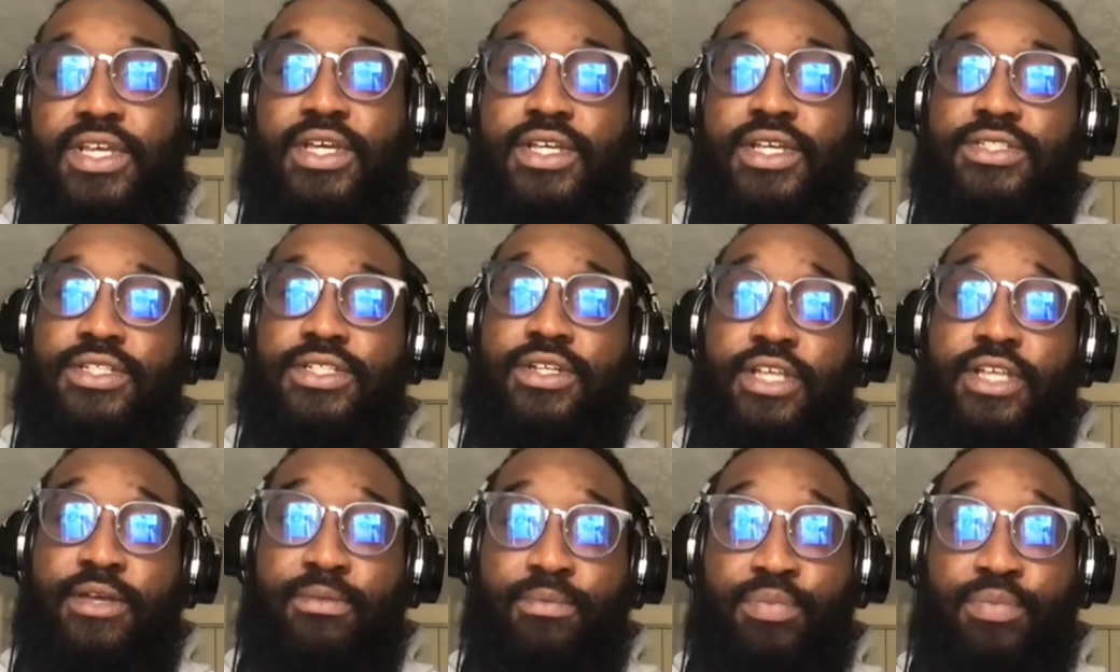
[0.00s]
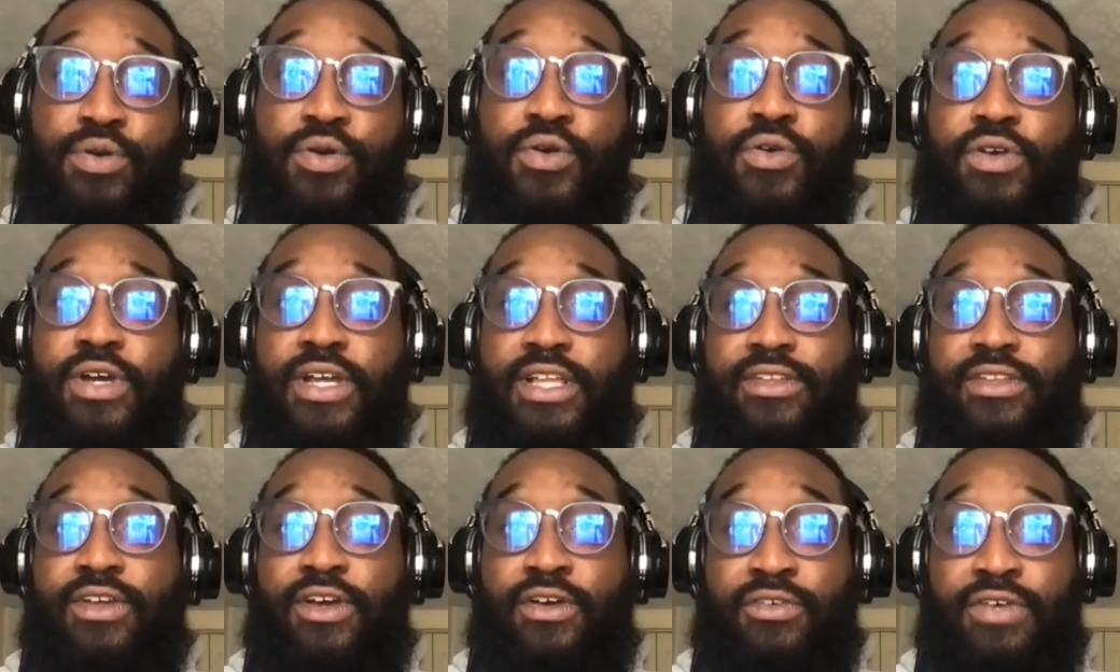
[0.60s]
So then pull
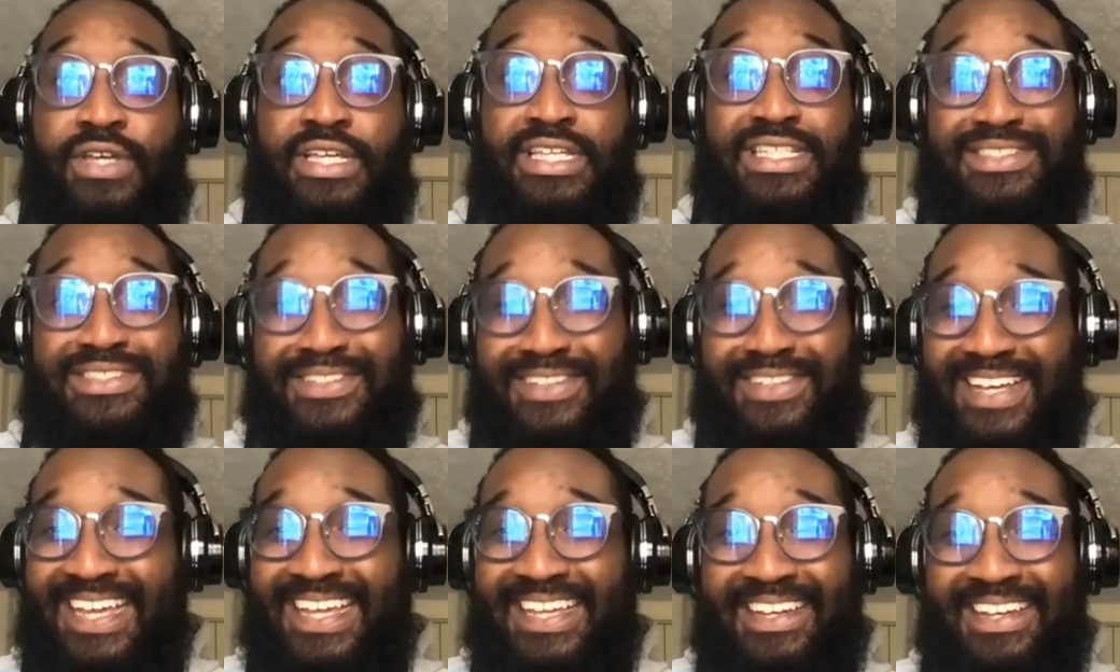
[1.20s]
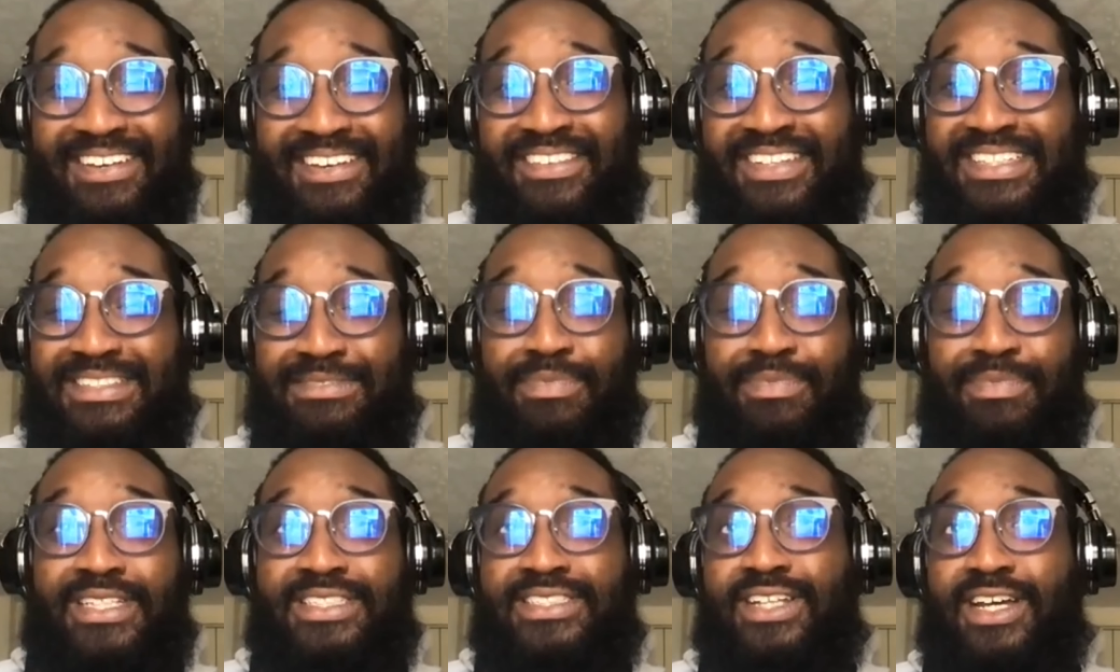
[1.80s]
in at least
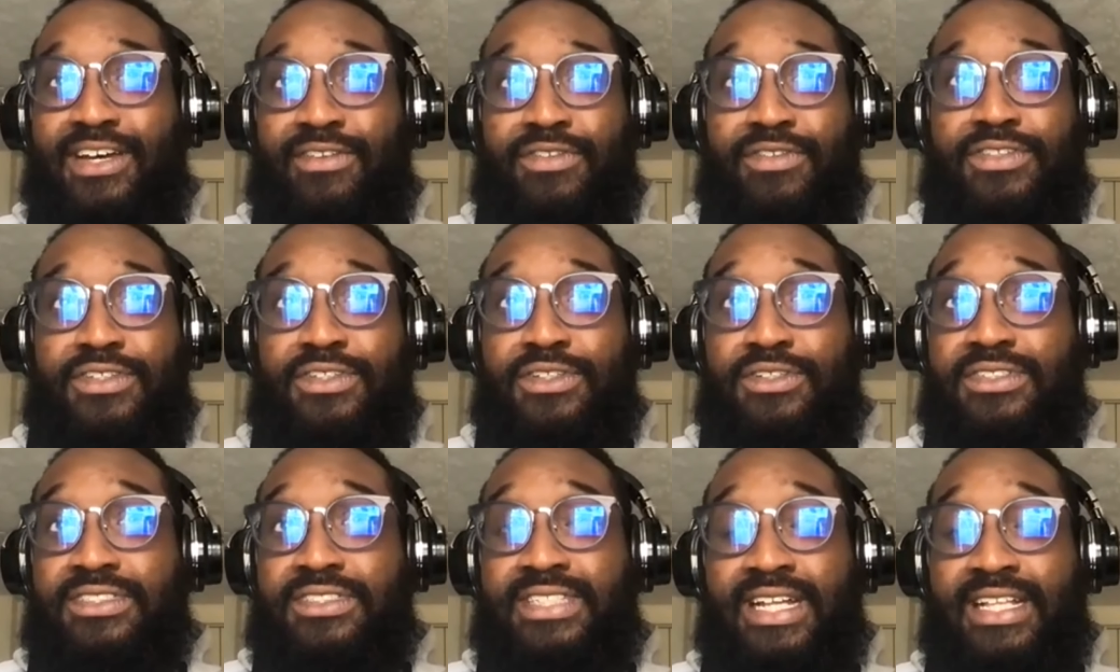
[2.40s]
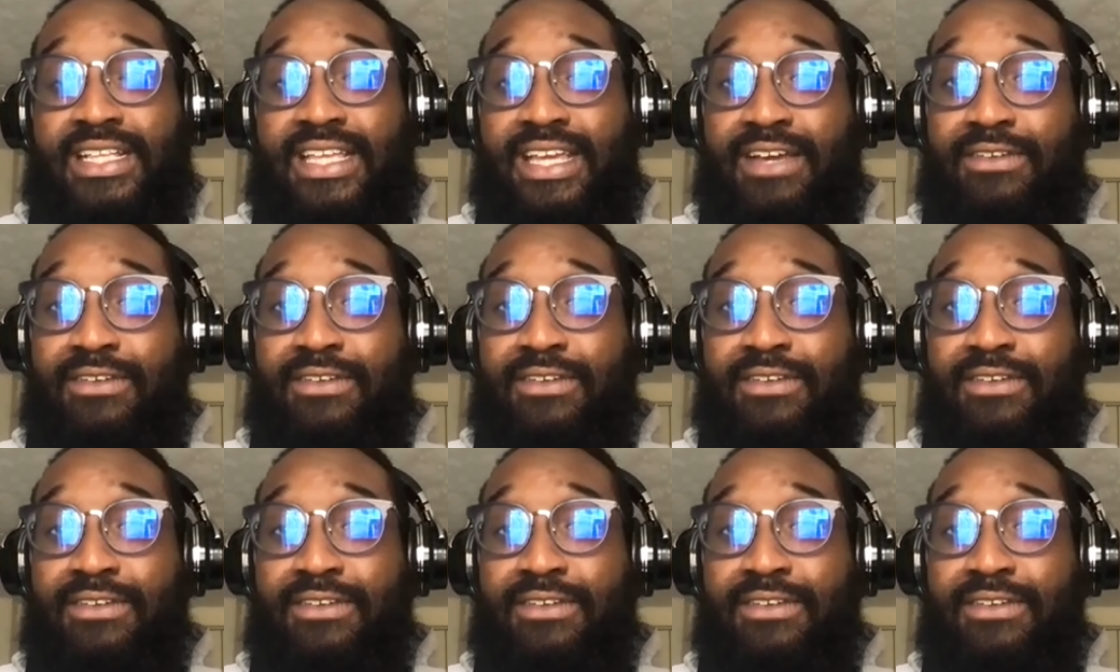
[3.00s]
based off of your study,